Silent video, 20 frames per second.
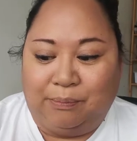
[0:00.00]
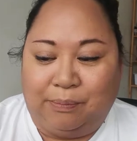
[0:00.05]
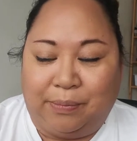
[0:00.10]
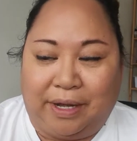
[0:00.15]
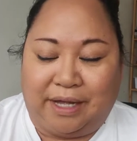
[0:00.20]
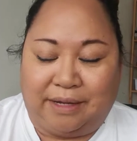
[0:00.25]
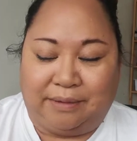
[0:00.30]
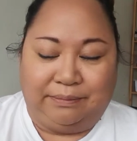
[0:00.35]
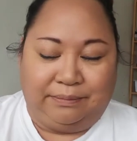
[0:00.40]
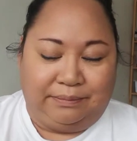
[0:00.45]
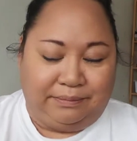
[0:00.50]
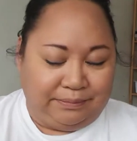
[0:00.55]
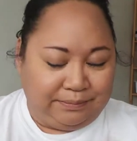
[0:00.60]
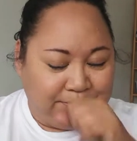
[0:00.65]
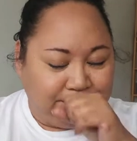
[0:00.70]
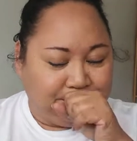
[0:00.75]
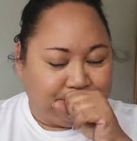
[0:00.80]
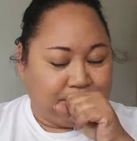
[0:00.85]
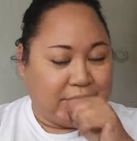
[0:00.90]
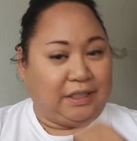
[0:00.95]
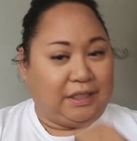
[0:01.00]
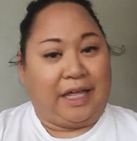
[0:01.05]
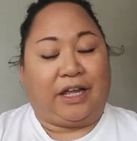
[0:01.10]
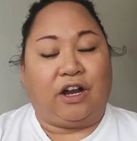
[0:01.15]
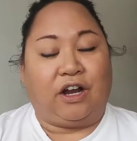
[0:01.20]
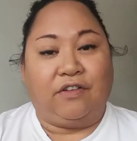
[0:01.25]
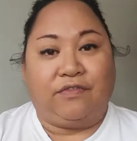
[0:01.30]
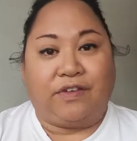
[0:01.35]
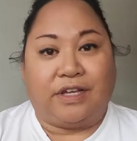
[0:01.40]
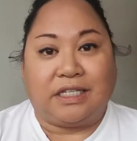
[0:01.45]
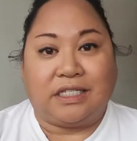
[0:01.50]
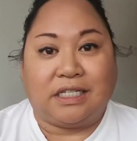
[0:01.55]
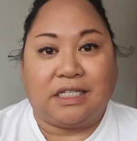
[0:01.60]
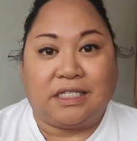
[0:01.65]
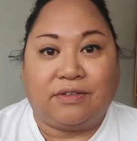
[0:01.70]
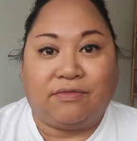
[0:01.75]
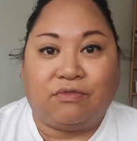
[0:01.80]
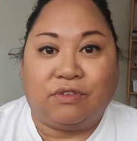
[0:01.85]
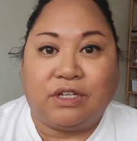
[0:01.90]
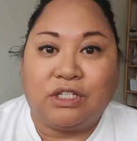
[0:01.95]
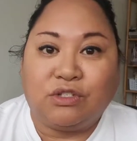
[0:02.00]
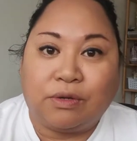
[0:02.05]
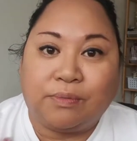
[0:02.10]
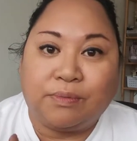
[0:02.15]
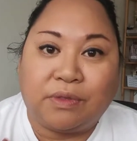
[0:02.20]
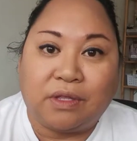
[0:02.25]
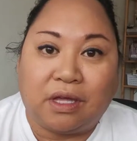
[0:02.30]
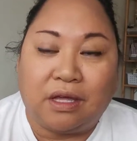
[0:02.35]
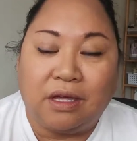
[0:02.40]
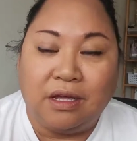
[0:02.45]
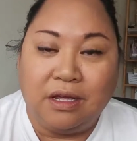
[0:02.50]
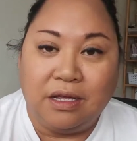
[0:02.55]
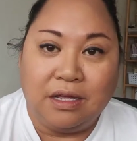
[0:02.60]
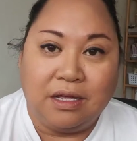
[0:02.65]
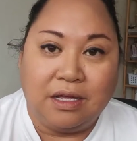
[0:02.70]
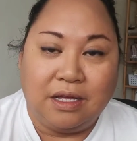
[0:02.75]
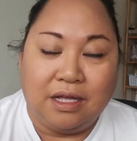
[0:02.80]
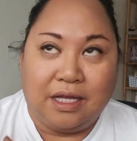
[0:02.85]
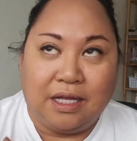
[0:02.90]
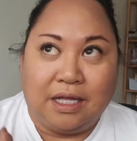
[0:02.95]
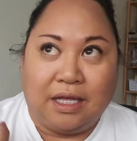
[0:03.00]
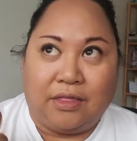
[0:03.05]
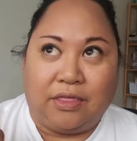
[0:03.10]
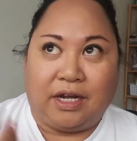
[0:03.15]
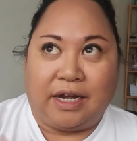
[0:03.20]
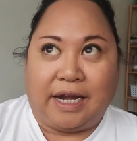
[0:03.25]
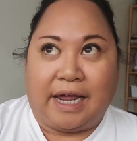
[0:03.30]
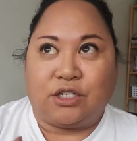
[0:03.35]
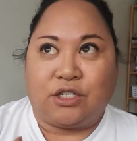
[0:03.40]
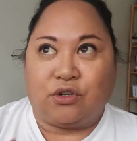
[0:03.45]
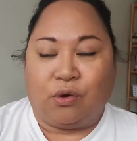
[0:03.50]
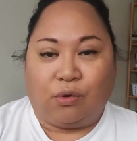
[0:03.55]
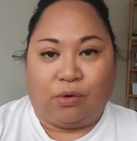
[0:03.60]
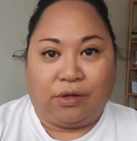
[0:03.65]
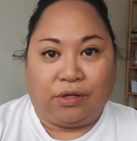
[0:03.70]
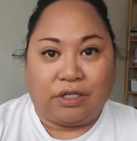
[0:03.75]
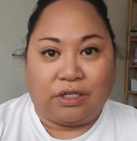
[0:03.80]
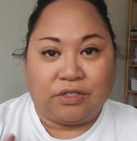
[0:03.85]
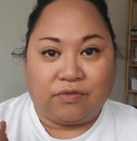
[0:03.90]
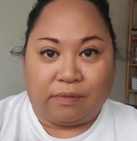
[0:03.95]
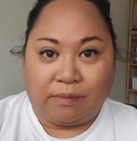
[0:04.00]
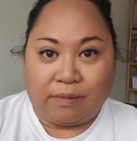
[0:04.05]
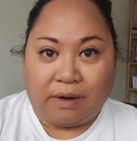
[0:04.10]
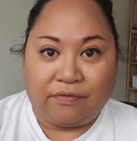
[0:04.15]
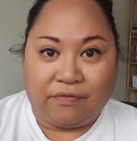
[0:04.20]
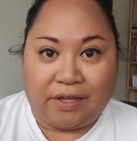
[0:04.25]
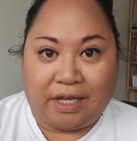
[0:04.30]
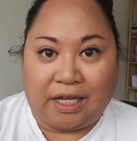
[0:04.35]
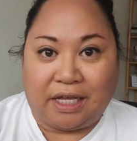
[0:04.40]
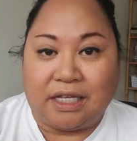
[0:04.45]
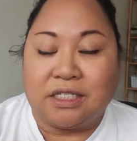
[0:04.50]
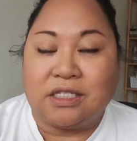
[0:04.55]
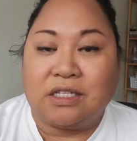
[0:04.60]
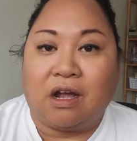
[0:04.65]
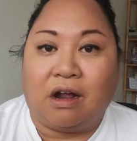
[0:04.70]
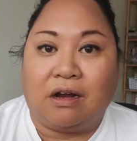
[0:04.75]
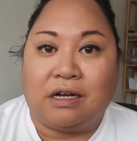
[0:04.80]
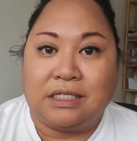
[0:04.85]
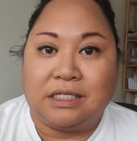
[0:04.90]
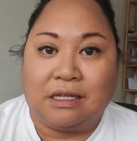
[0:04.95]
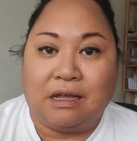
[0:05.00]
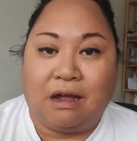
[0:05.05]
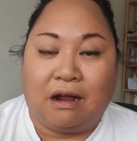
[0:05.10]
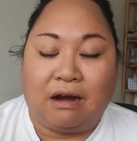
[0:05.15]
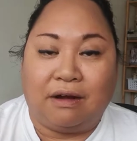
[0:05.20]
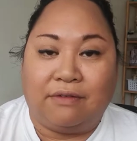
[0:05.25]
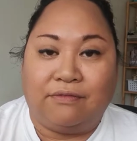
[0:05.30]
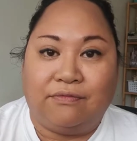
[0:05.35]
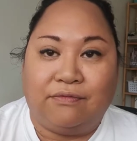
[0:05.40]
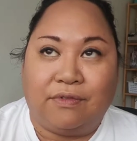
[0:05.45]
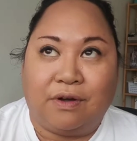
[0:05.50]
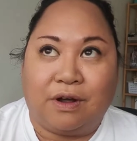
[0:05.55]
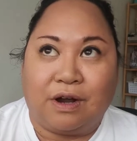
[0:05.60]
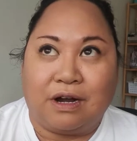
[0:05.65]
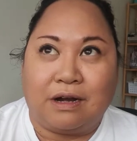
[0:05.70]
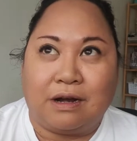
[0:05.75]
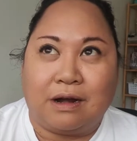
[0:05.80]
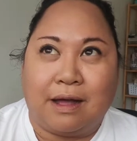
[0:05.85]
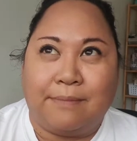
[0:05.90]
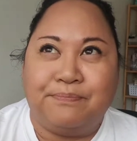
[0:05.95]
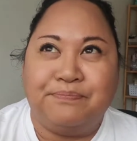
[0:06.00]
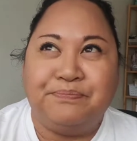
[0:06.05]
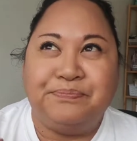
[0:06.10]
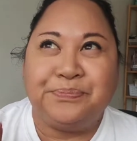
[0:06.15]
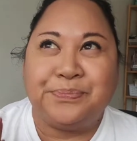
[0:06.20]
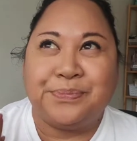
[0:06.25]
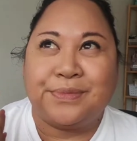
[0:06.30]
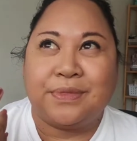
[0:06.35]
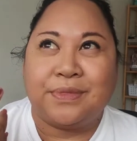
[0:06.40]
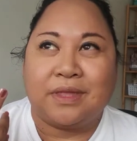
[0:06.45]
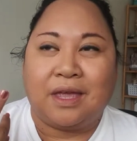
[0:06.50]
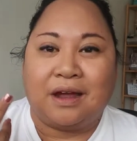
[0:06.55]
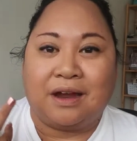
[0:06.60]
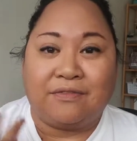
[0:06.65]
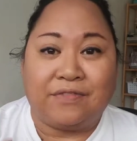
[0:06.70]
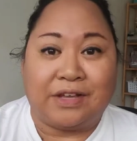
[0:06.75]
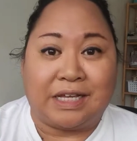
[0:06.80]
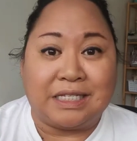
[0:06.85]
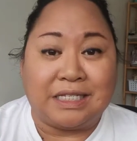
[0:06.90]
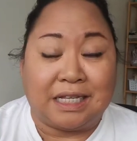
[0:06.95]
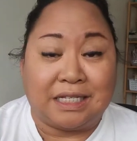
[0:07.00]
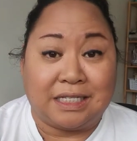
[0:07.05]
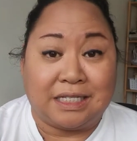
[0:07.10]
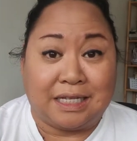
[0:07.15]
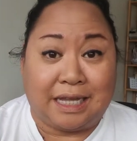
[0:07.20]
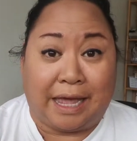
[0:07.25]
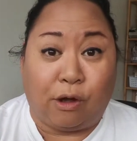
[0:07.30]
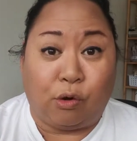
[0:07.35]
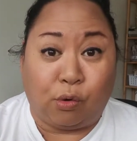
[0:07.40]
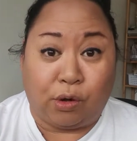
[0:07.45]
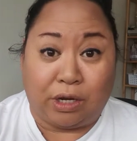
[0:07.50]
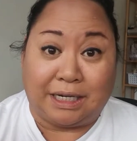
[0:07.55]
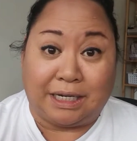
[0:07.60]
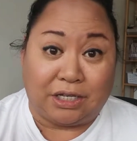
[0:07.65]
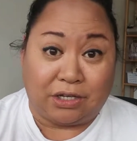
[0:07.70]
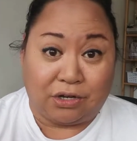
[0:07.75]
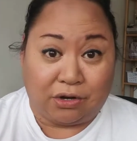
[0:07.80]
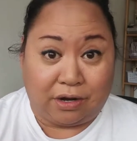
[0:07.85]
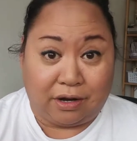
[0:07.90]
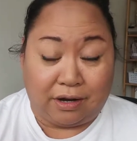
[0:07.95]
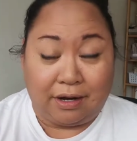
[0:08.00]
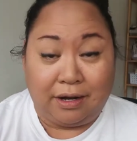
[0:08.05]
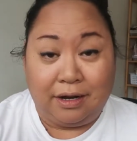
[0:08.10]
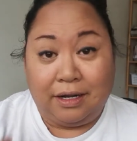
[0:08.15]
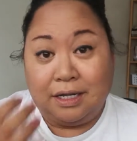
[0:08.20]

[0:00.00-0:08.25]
But like our faces, if we strip the the natural oils from our face, our our our um our face tends to get oilier.